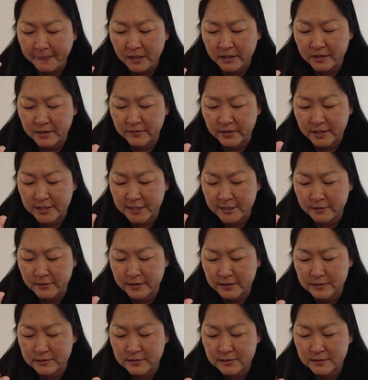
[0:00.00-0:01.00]
and the
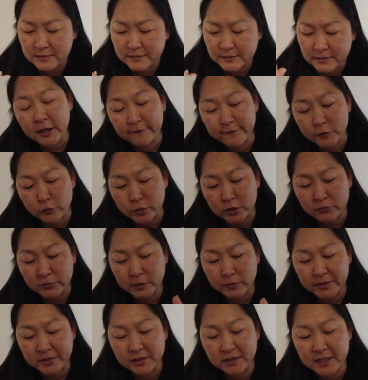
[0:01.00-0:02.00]
carrots. If you're wondering
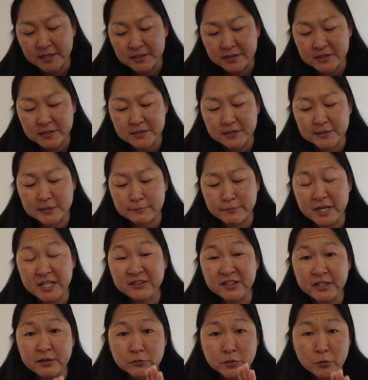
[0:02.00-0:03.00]
what the lettuce is, it's
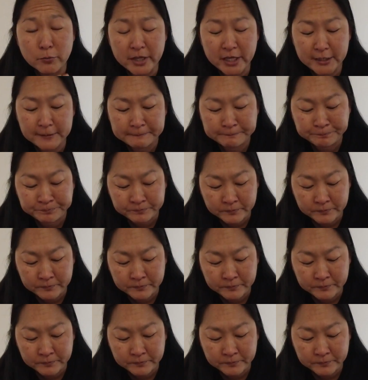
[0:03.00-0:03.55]
mainly romaine,